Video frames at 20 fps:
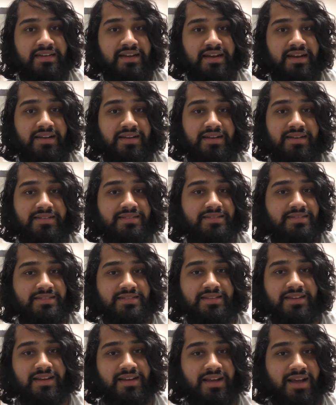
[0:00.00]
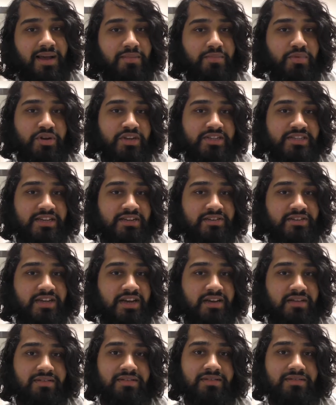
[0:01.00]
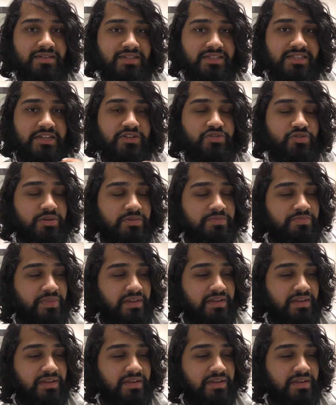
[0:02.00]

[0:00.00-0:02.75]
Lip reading: I'm going to take your title, etc.